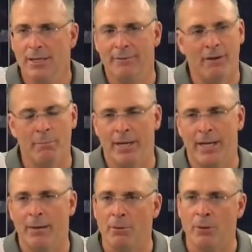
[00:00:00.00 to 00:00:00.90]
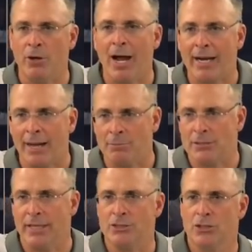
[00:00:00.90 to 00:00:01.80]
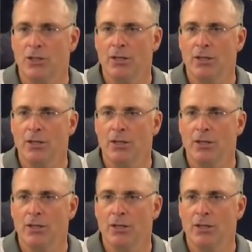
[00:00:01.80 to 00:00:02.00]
I've never been in a game where you're not going to have mistakes.